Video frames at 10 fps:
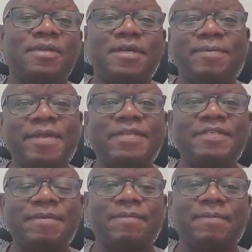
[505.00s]
remain the
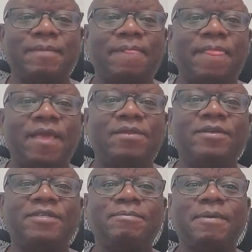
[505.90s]
same. It
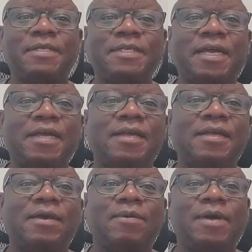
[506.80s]
doesn't matter
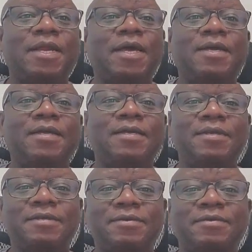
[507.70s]
whether
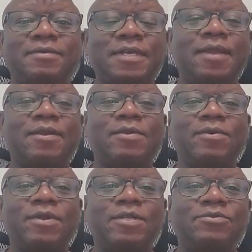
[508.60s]
you sell
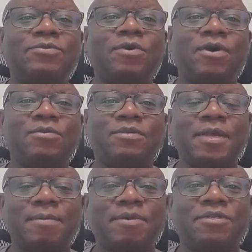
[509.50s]
little or you
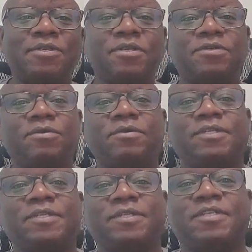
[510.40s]
sell much. So
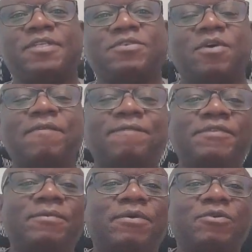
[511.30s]
it is called
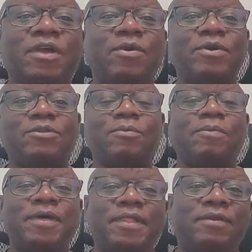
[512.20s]
fixed because you are going to
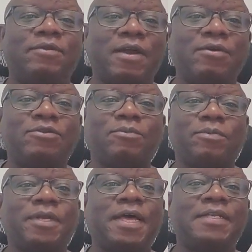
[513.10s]

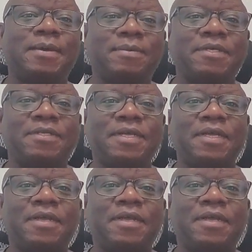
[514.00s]
pay that amount